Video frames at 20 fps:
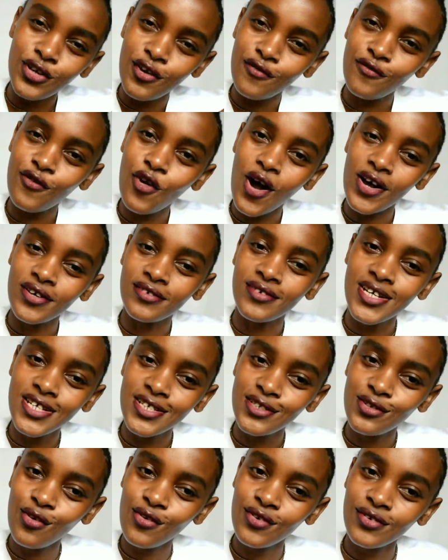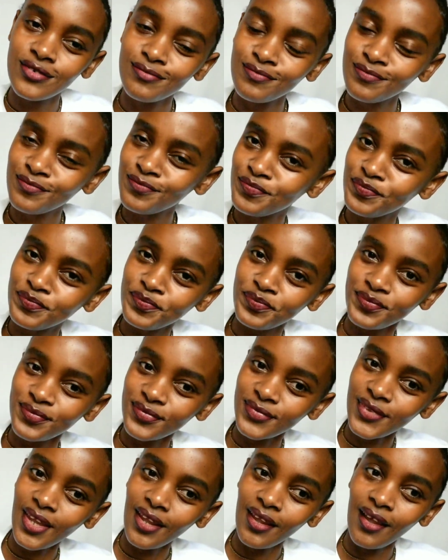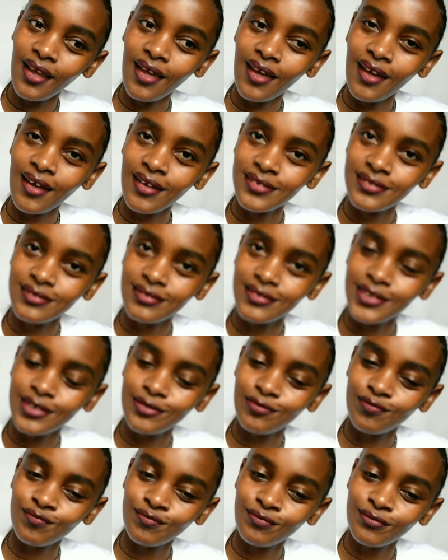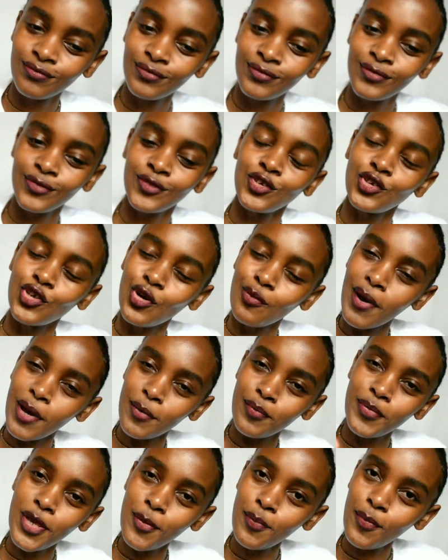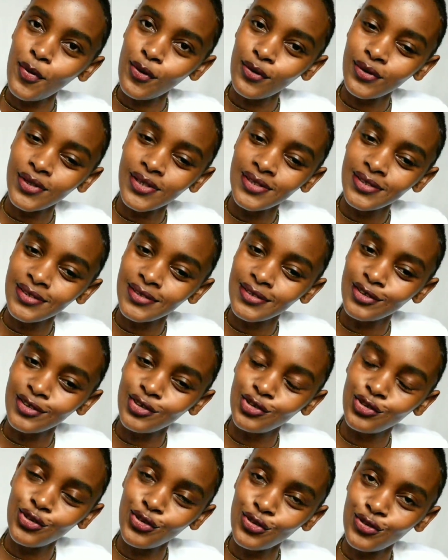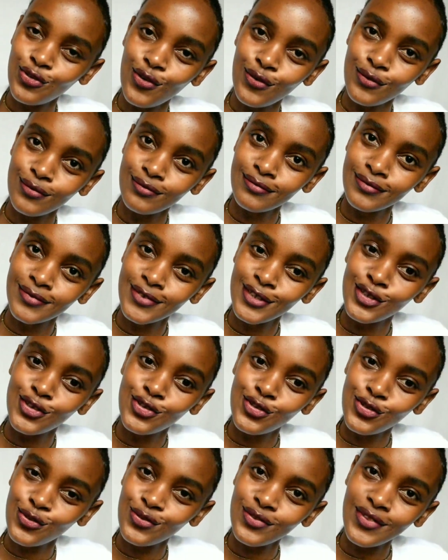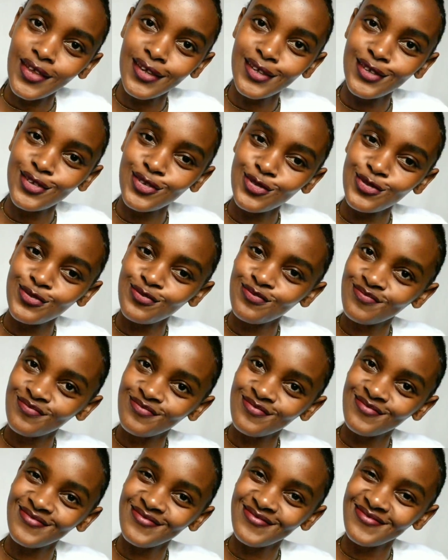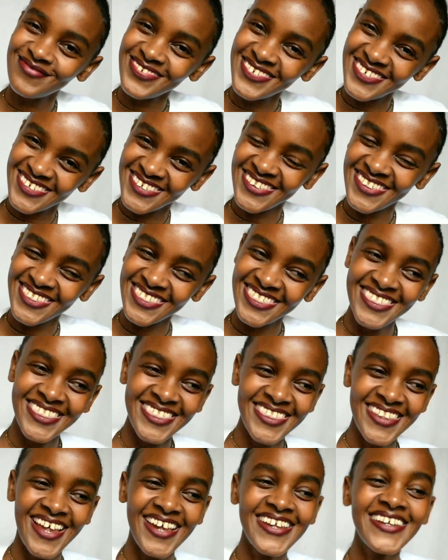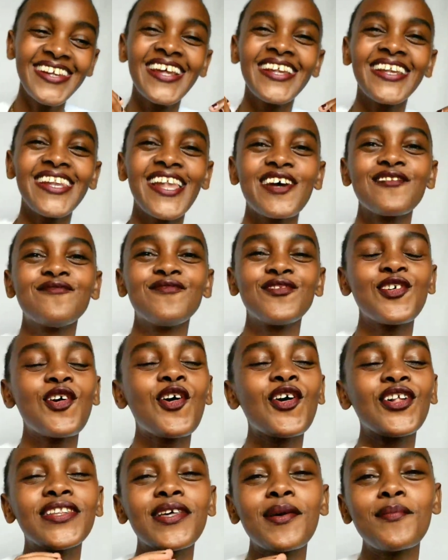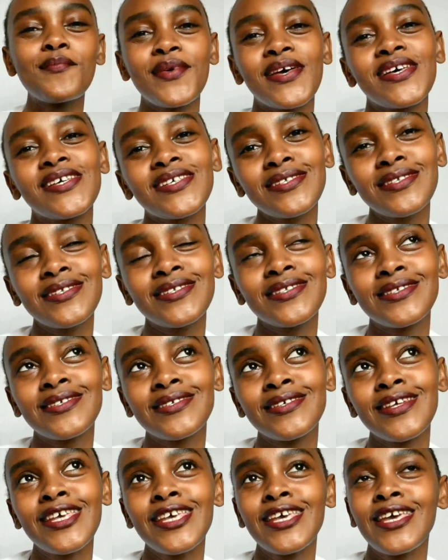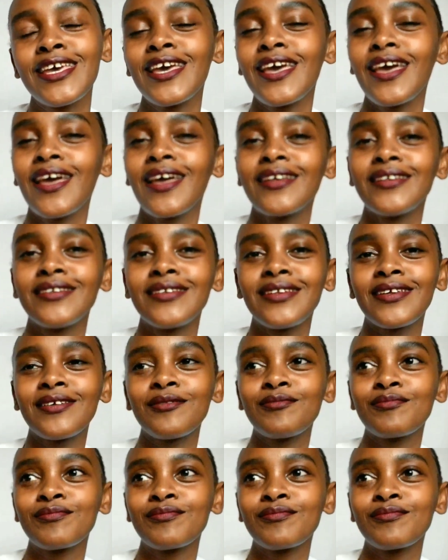here for a reason. And you're my people, you know. So thank you. And I love you, all the best. And